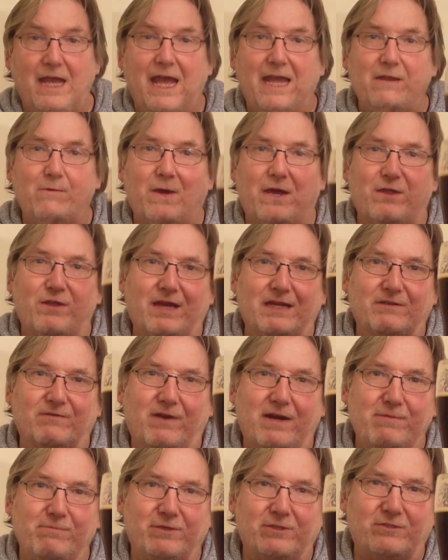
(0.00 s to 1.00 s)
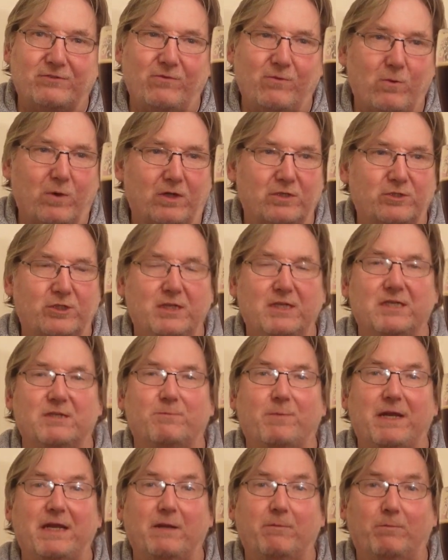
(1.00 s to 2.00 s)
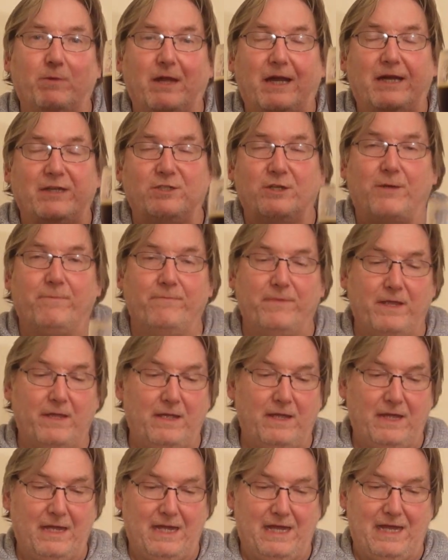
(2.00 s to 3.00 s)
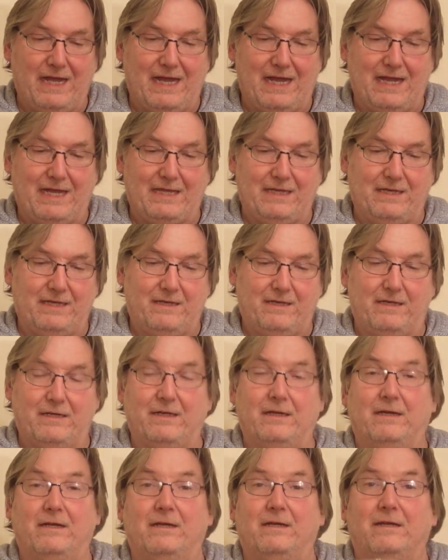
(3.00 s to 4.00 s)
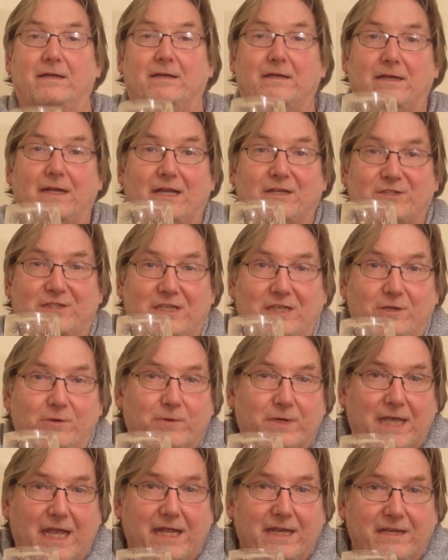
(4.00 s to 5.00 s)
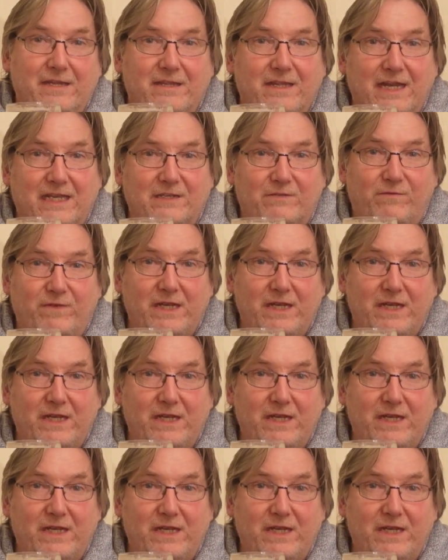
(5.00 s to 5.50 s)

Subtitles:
Anyway, thanks very much for watching. It's been a pleasure, and I'll see you again in the next